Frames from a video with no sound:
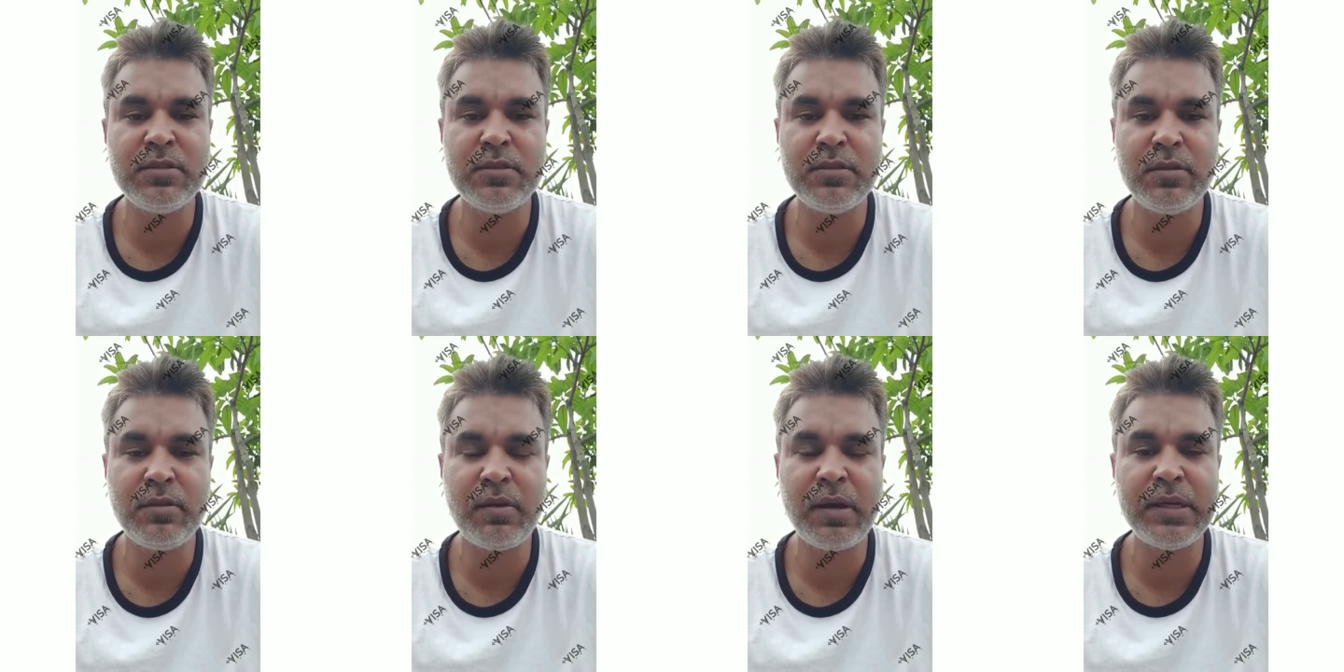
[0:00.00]

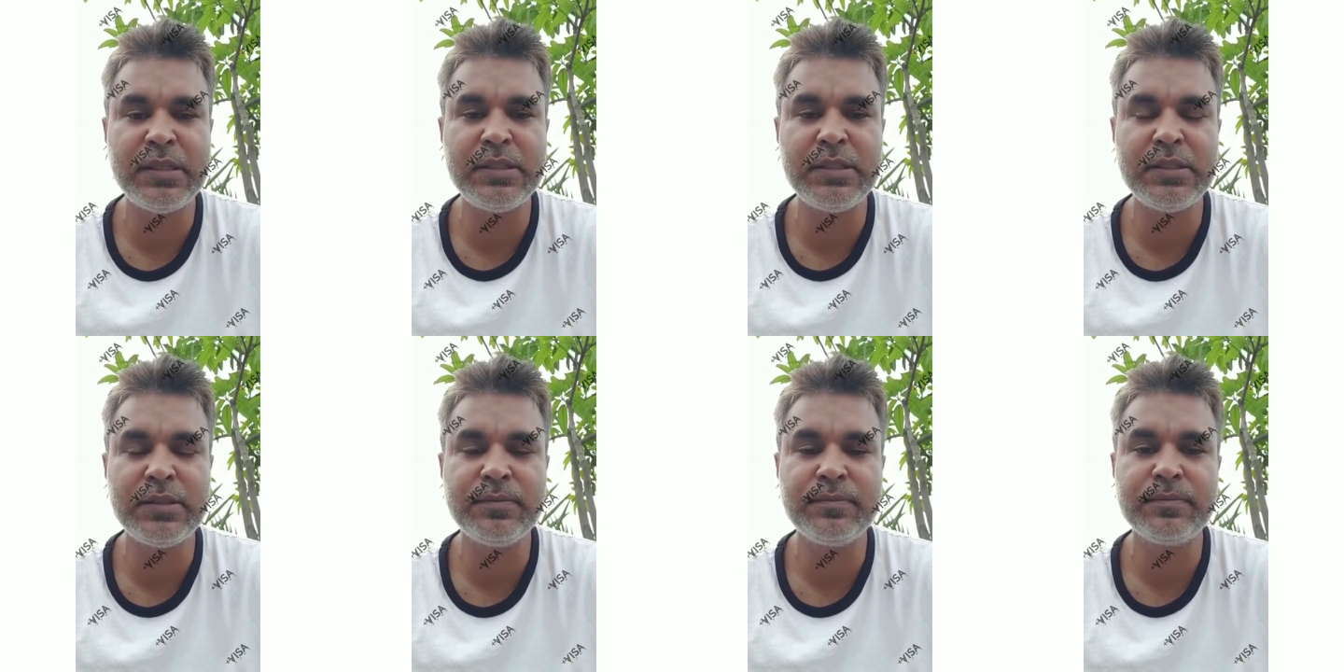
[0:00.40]

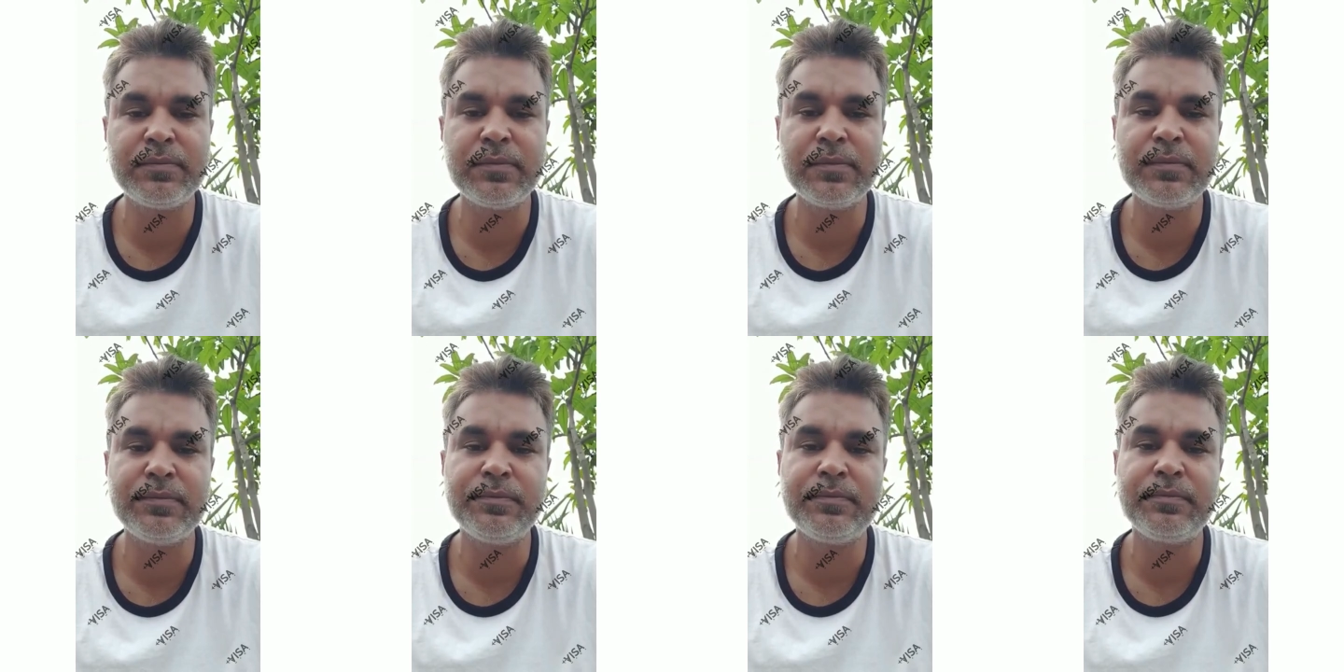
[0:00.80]
write,
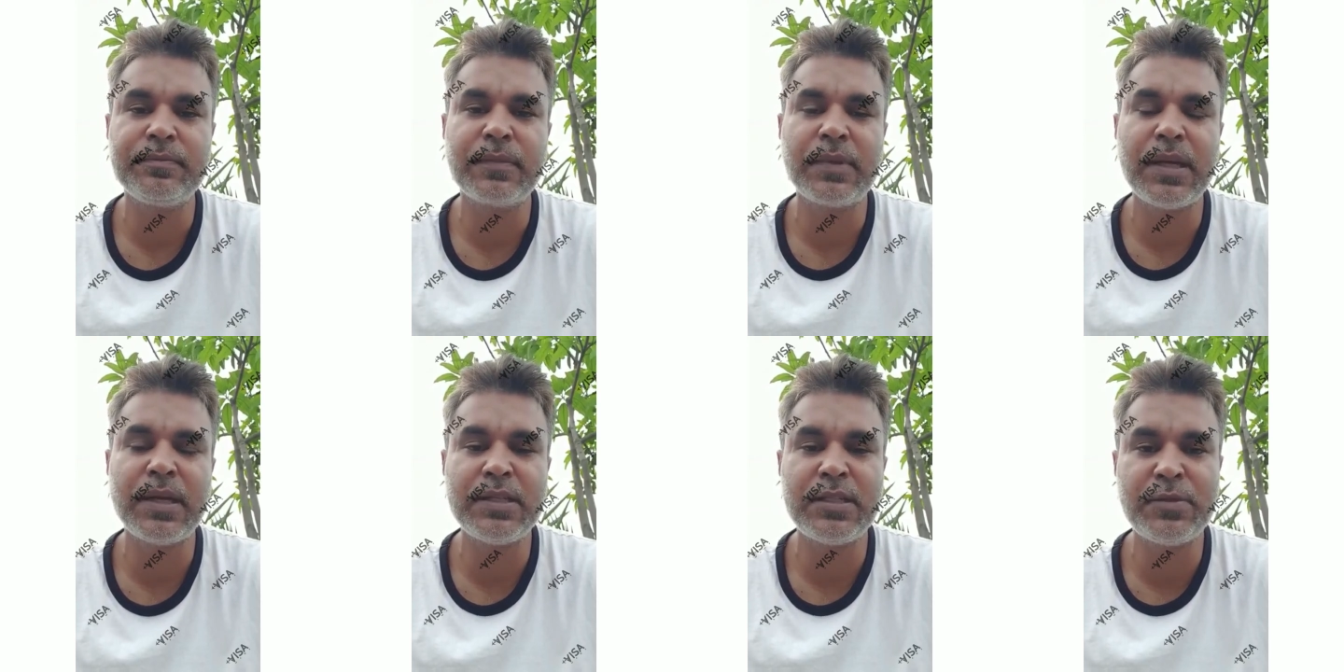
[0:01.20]

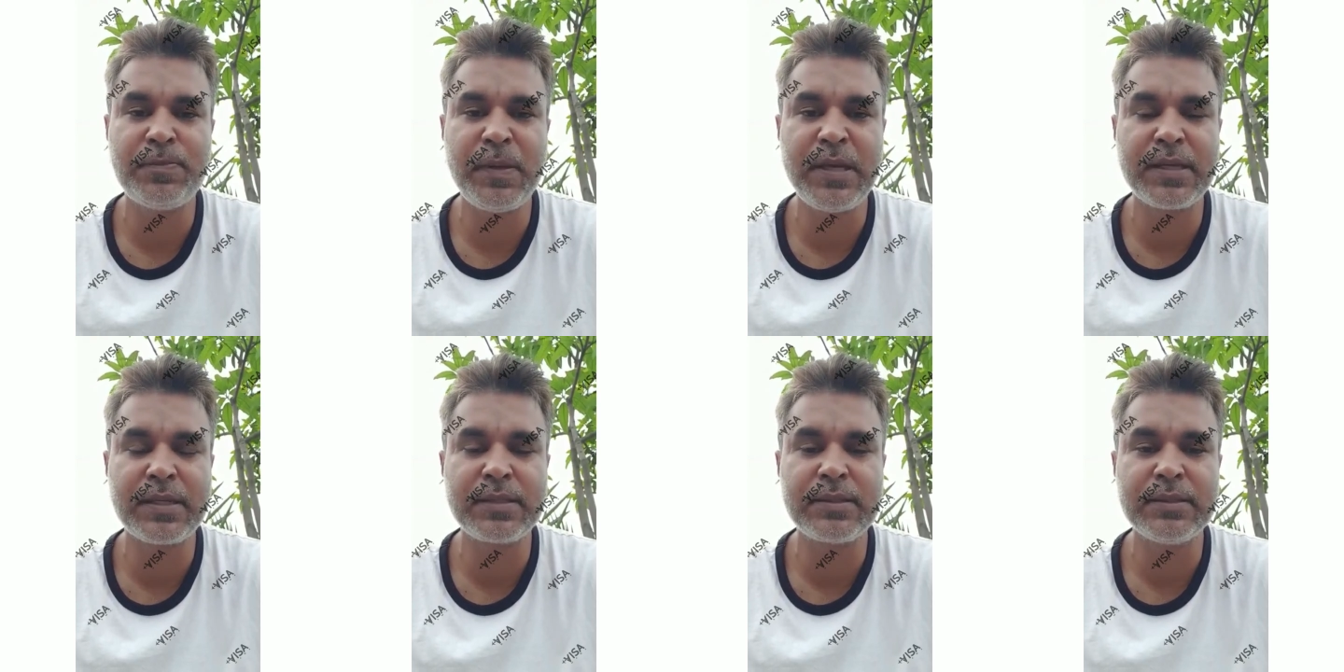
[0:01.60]
and speak.